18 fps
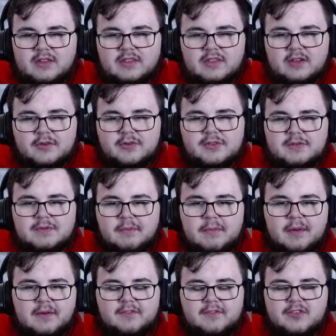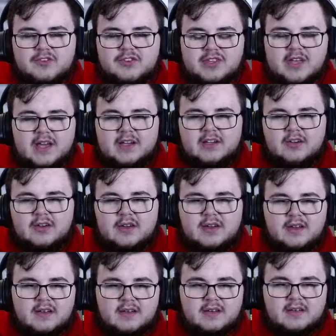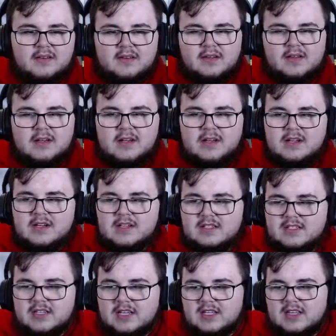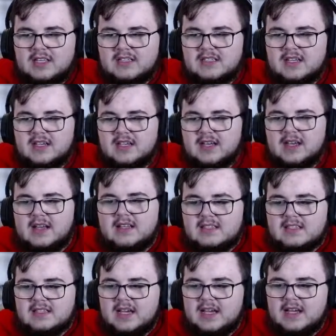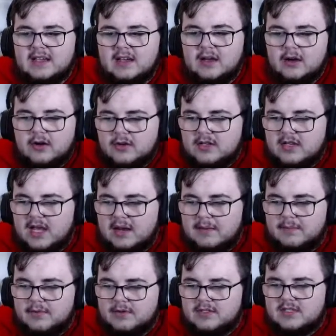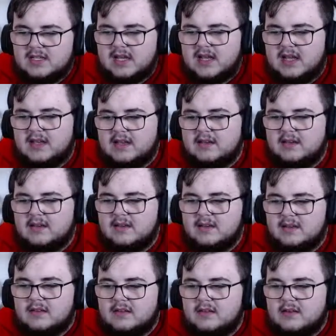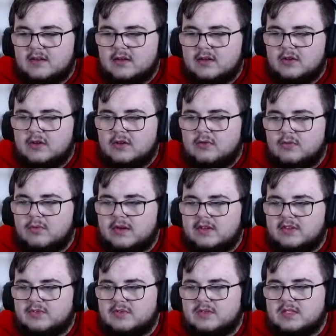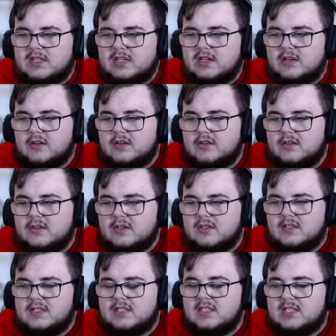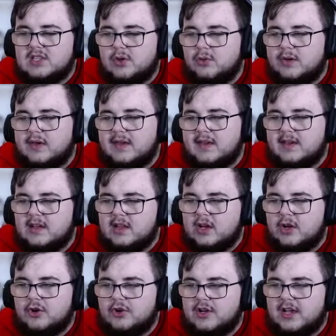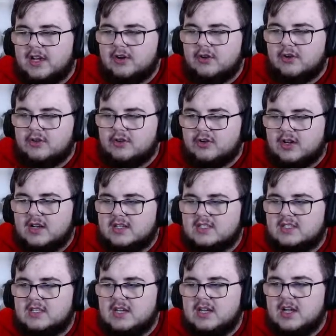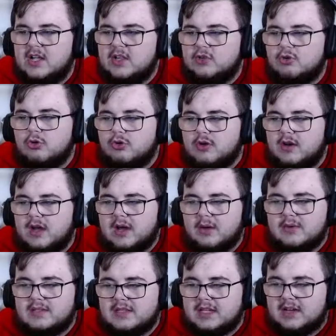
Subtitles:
those, but unfortunately I couldn't. So, like, things like Zygarde, 10%. What else was there? Slowking, Galar, Heracross. Tornai was something I